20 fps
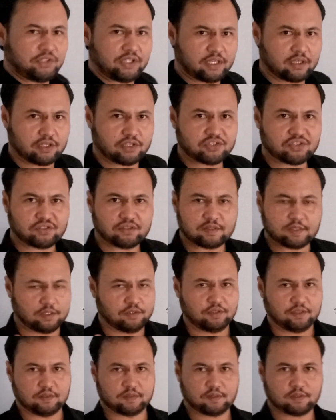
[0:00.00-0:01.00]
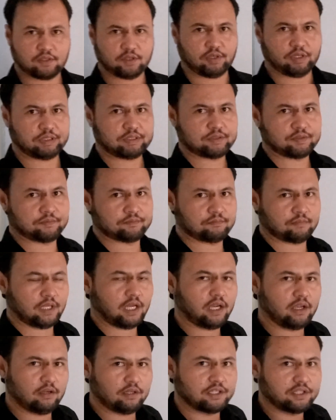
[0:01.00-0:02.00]
English, the sentence is correct.
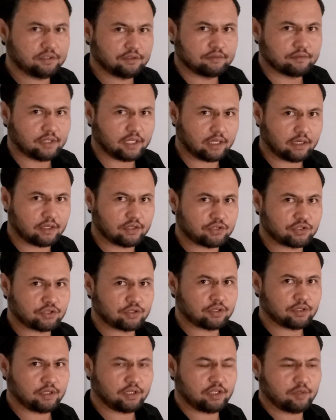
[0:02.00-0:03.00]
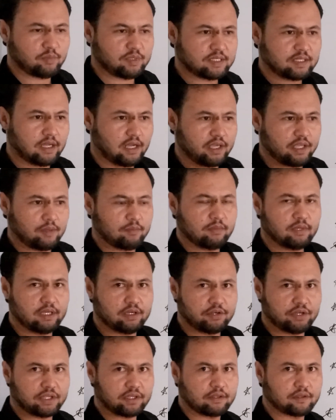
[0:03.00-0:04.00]
I learn English. It means I am
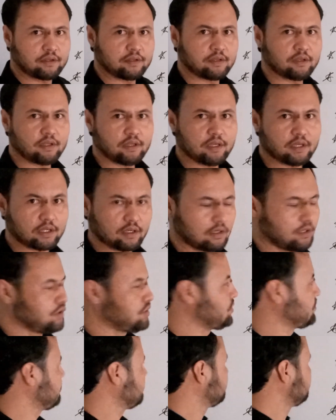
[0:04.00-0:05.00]
learning English.